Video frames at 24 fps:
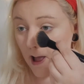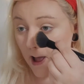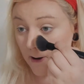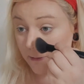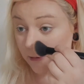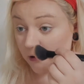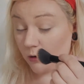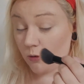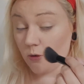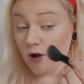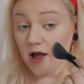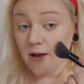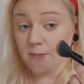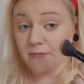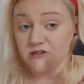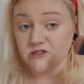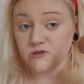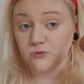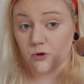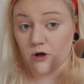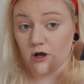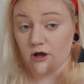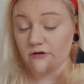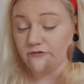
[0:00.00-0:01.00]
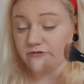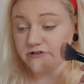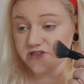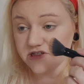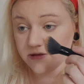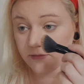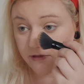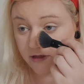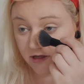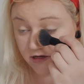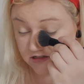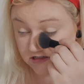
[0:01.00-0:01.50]
requirements were for
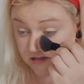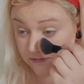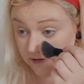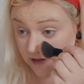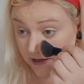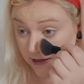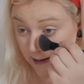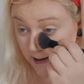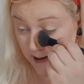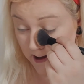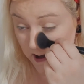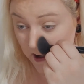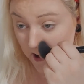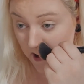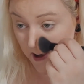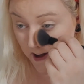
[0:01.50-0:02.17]
something to be